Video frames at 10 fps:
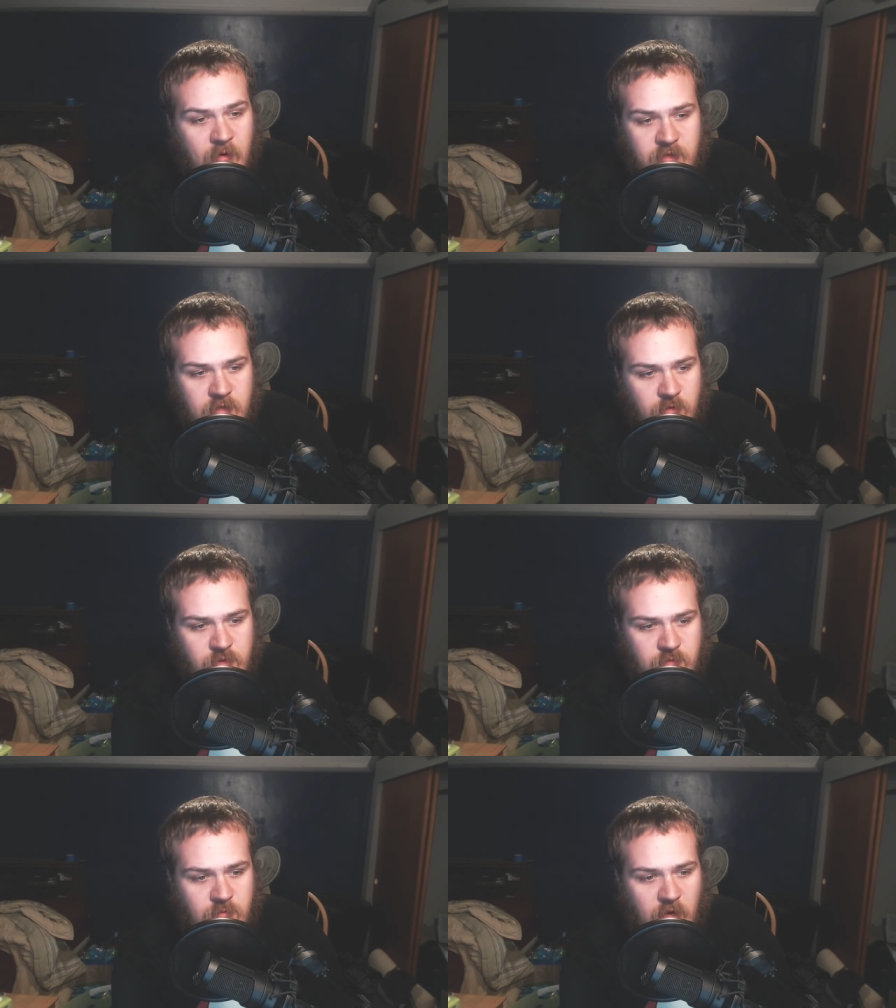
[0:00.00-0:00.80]
I was I
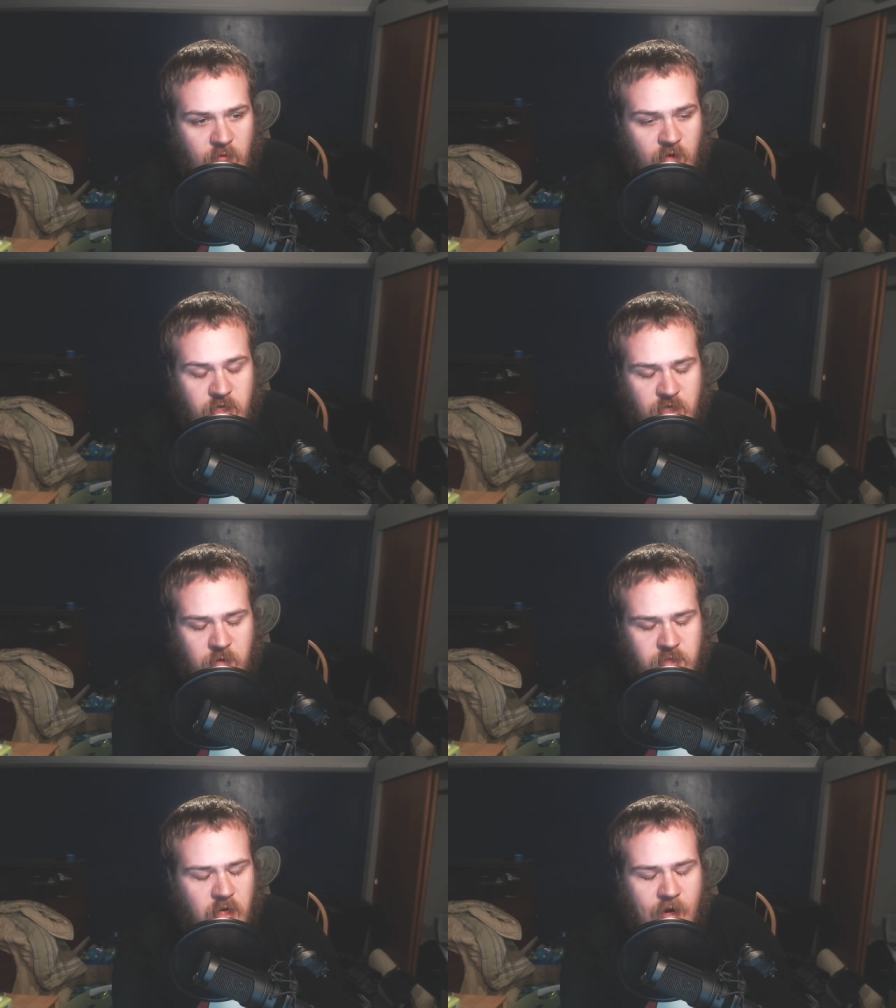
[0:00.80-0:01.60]
was eventually I
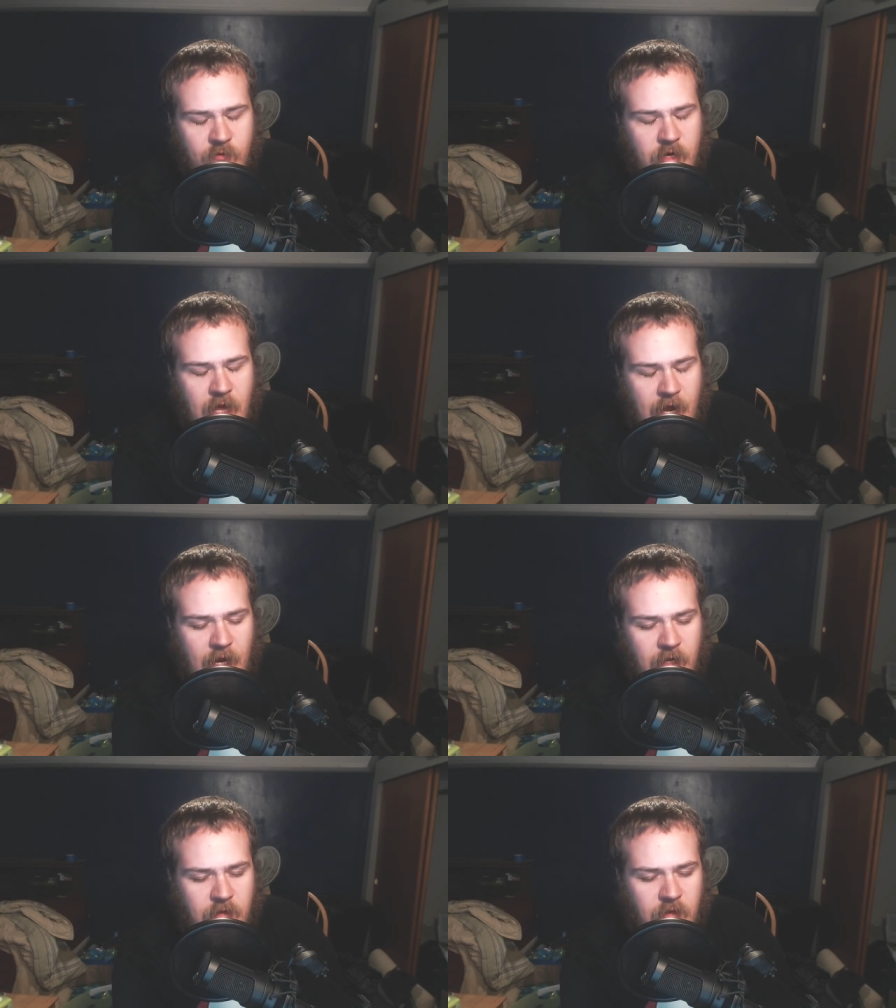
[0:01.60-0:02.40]
was there every
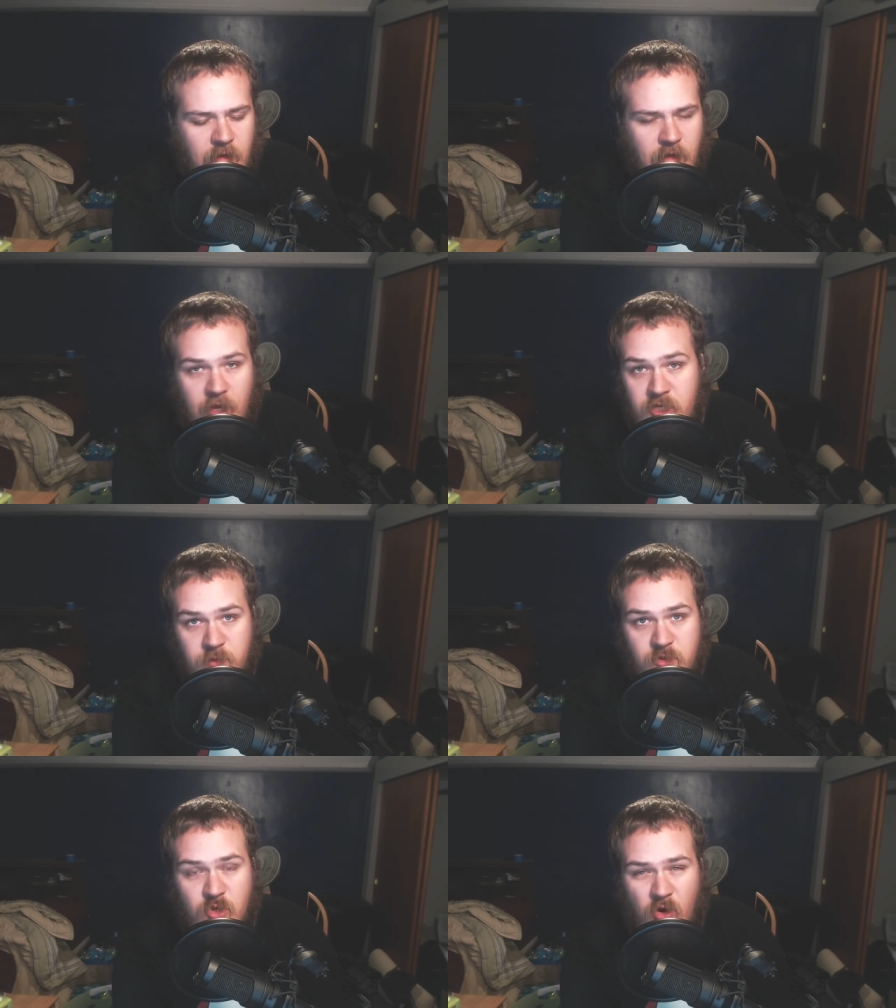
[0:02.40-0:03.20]
day. had
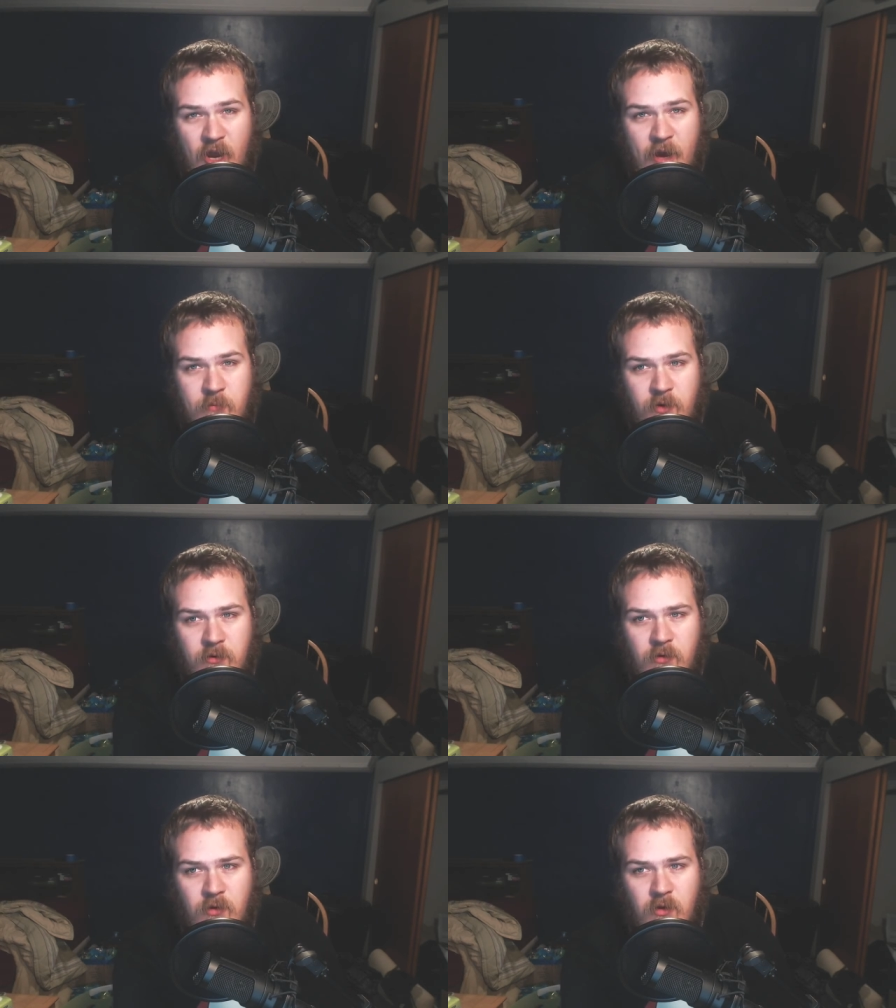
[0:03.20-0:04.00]
subscribed,
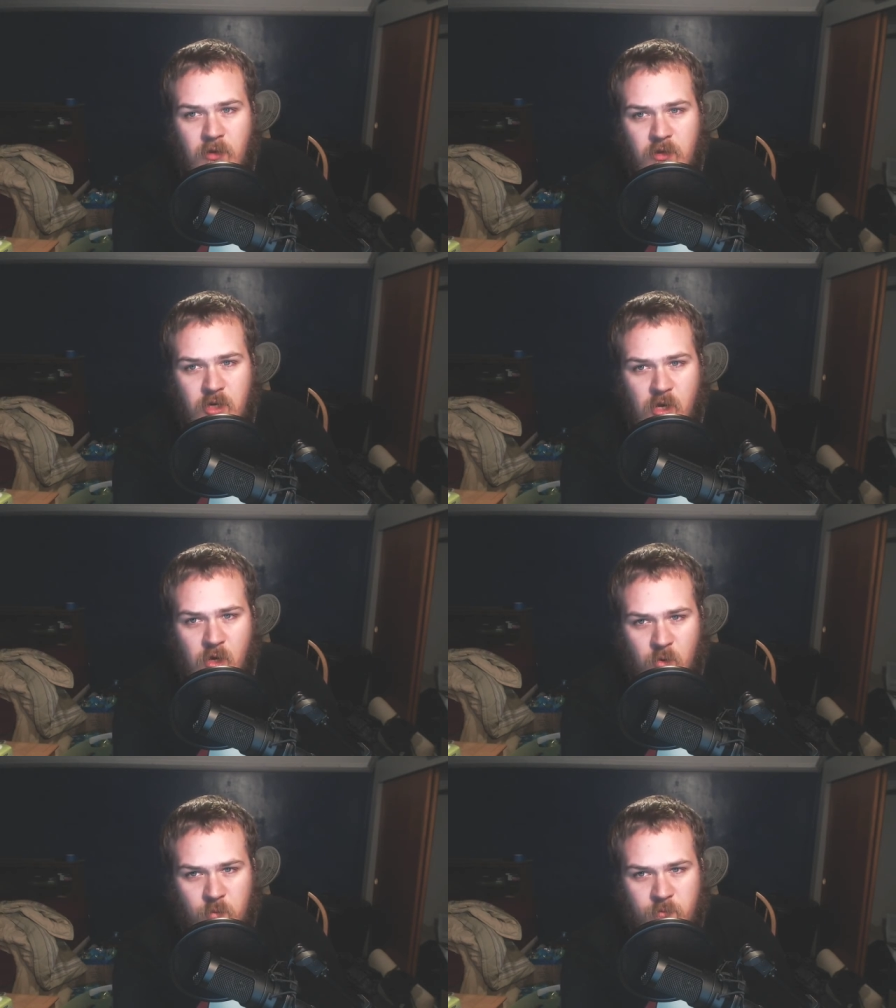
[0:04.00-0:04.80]
you
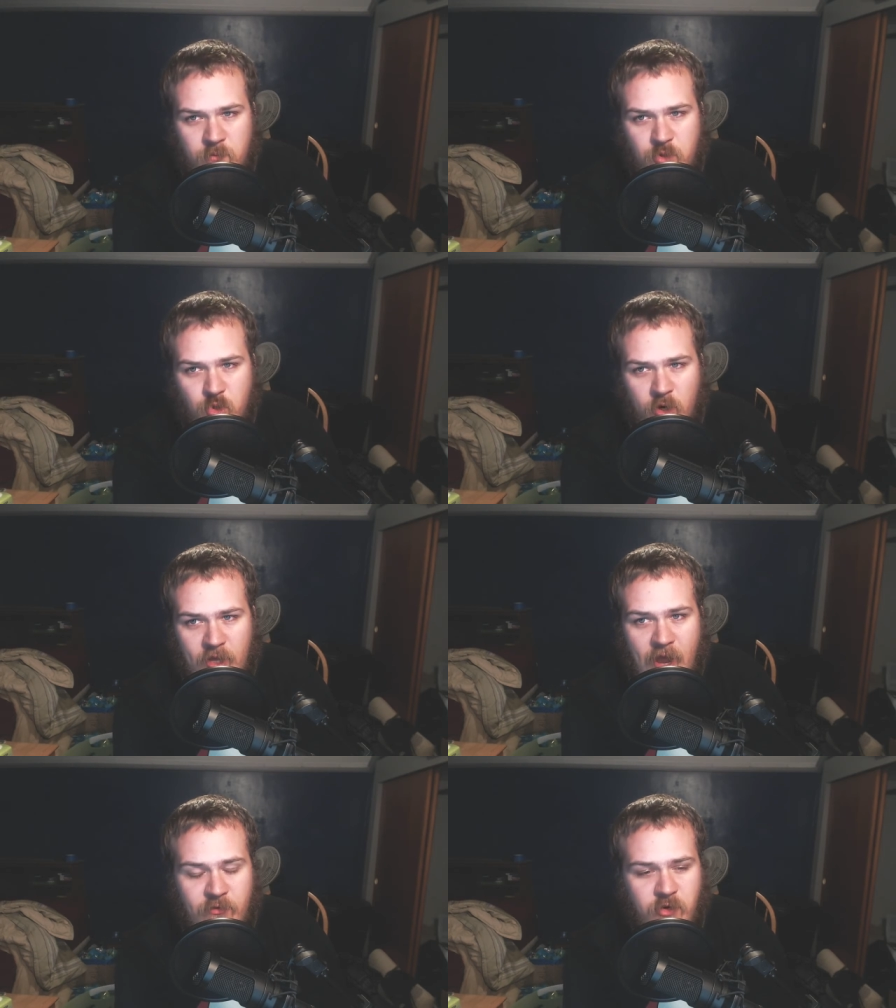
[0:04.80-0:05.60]
know,
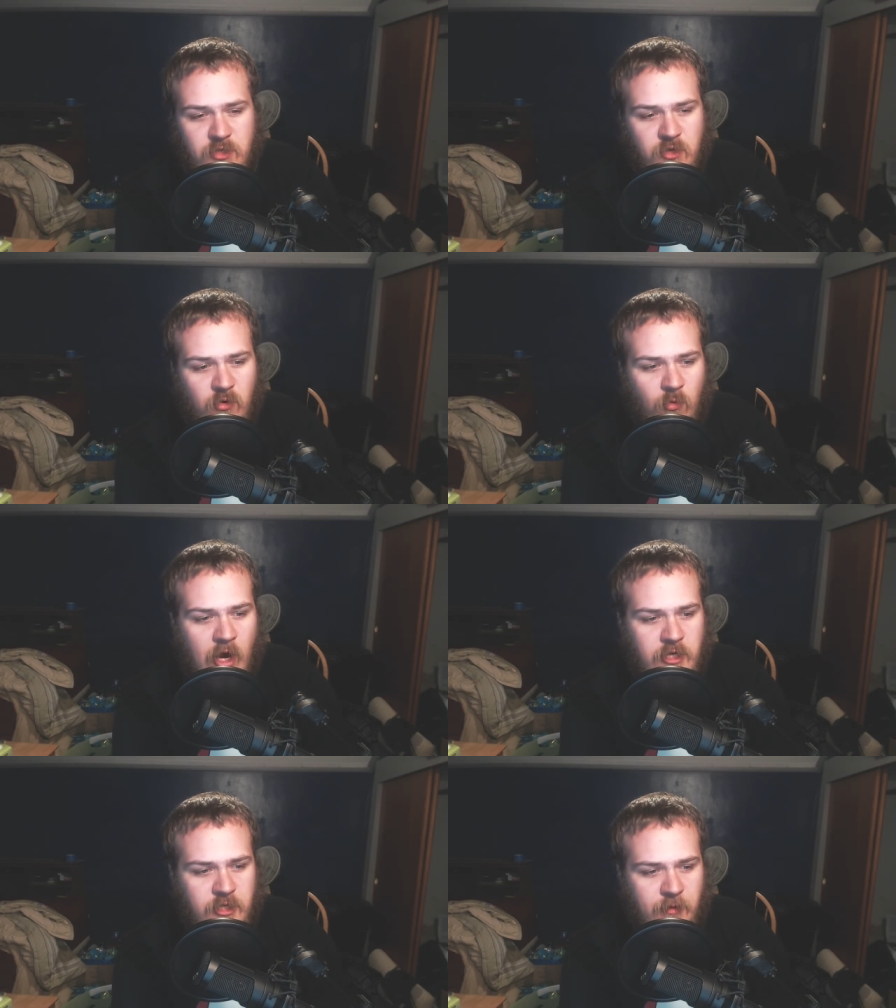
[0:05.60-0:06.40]
shortly after I started
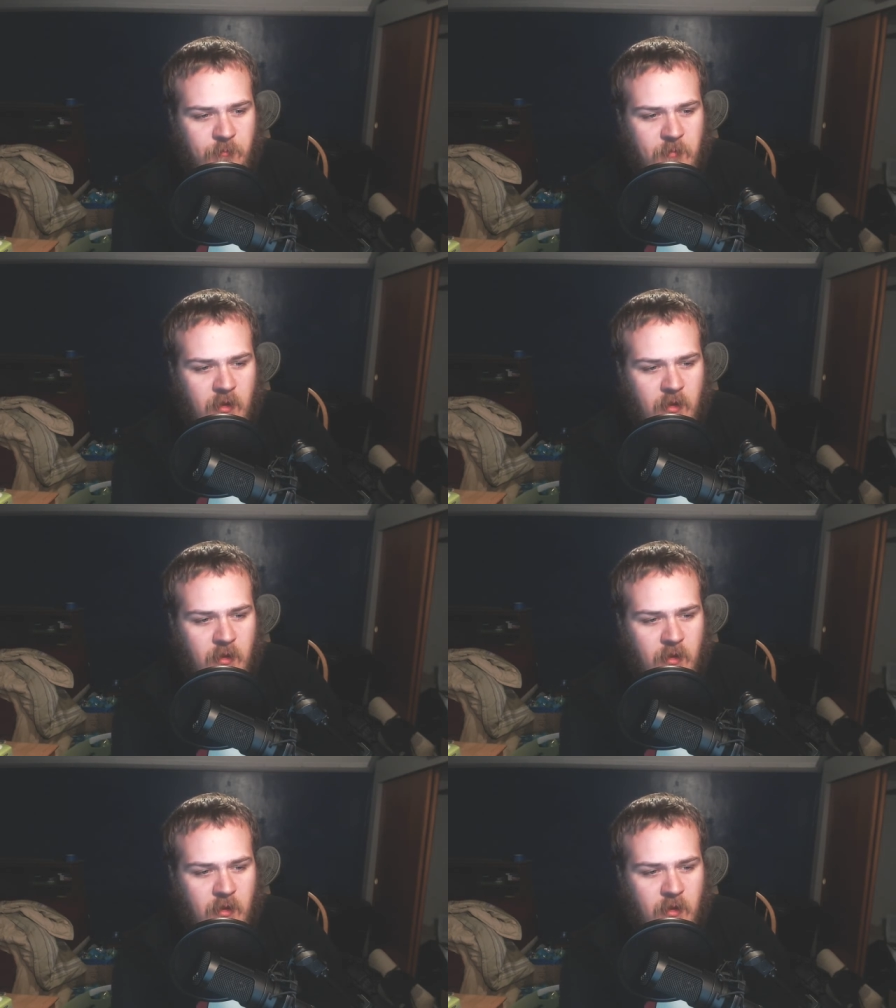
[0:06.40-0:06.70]
watching.